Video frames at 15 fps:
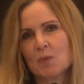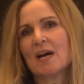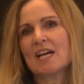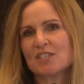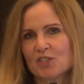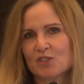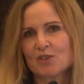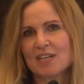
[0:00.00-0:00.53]
way
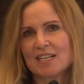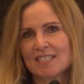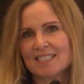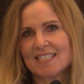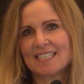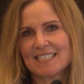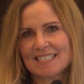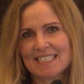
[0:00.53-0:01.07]
to treat
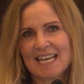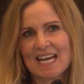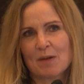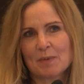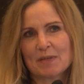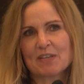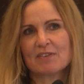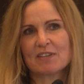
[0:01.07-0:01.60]
Ctcl,
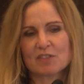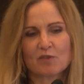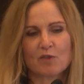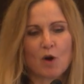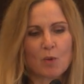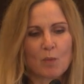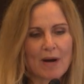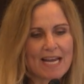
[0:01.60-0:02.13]
but there is a
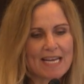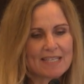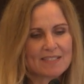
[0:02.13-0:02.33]
wrong way.